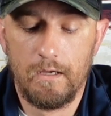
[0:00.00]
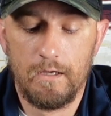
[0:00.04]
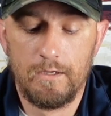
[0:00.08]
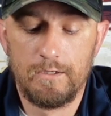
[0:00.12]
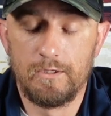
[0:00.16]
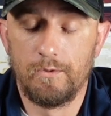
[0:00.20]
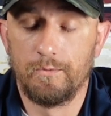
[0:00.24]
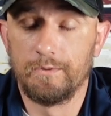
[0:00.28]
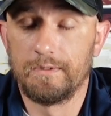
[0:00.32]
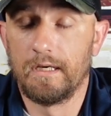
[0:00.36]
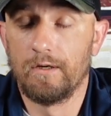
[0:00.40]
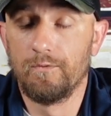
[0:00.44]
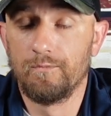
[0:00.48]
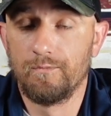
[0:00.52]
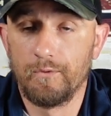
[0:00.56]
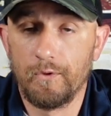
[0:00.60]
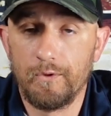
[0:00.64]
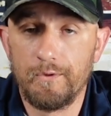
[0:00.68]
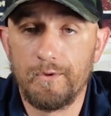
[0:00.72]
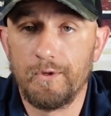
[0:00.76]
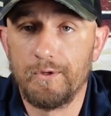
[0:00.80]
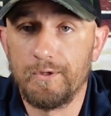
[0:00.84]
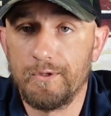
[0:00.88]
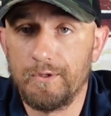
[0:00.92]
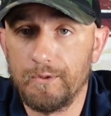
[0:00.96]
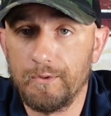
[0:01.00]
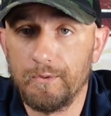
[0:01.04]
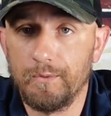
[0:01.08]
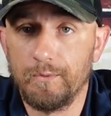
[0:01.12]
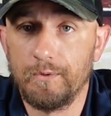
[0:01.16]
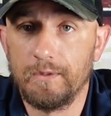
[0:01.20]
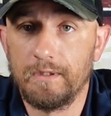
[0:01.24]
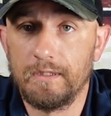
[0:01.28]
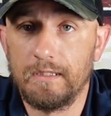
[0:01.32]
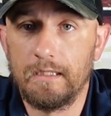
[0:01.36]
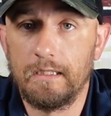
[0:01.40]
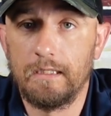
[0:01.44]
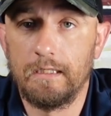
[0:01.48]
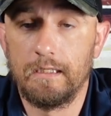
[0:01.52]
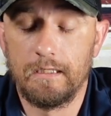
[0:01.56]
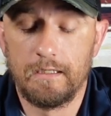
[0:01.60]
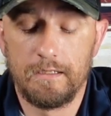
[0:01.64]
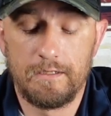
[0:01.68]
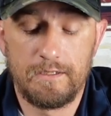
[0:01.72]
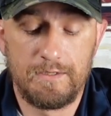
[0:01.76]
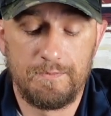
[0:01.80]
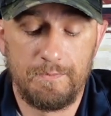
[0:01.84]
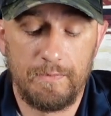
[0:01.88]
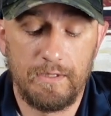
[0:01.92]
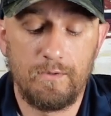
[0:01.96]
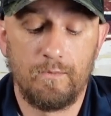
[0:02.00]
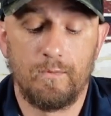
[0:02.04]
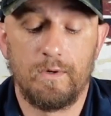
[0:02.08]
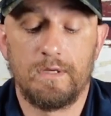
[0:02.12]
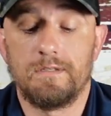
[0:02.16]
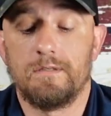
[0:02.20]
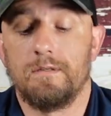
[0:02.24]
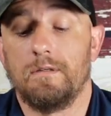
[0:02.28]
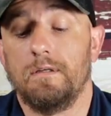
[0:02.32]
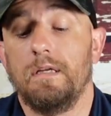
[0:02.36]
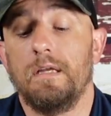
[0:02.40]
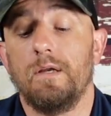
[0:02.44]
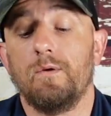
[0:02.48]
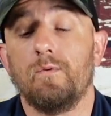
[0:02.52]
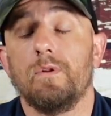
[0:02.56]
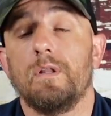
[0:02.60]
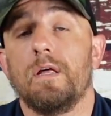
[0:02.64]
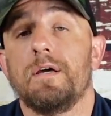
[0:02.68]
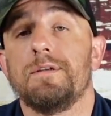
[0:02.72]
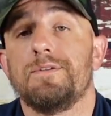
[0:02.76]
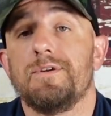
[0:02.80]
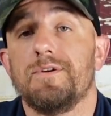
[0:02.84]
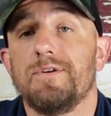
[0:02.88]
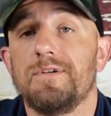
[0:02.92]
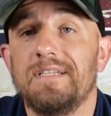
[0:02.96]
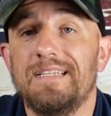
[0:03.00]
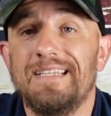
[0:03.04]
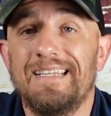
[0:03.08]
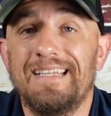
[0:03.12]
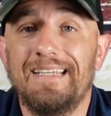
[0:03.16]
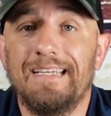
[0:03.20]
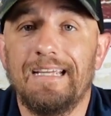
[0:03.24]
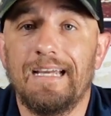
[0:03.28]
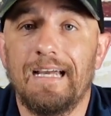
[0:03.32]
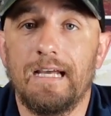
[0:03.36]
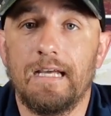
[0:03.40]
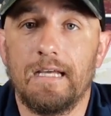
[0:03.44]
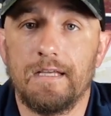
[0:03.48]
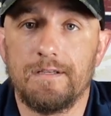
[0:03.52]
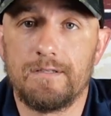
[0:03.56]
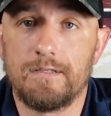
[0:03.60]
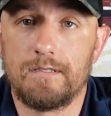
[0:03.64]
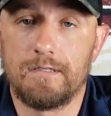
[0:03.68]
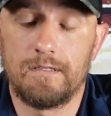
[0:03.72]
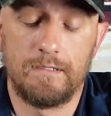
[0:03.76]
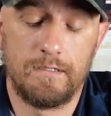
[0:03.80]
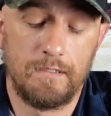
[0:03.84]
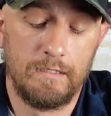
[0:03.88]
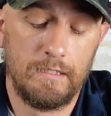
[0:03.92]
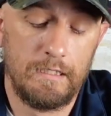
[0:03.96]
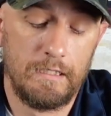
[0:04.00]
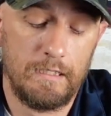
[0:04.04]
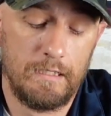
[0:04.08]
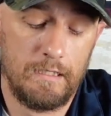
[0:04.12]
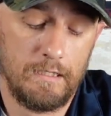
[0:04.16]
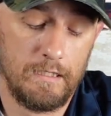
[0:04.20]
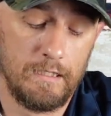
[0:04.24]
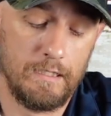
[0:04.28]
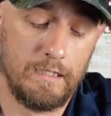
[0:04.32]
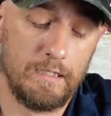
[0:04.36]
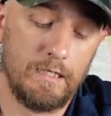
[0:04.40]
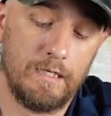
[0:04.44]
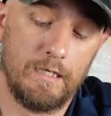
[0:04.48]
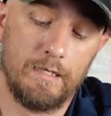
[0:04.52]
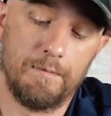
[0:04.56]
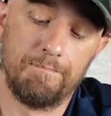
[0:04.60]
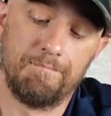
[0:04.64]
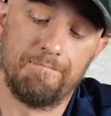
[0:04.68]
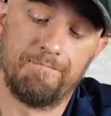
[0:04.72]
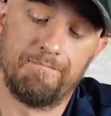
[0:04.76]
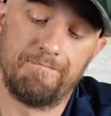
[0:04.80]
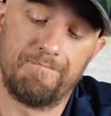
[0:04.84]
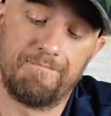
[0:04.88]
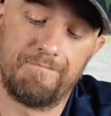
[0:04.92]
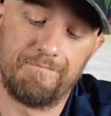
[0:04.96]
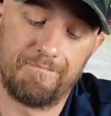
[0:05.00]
So without further ado, the Smith and Wesson Equalizer TS. We're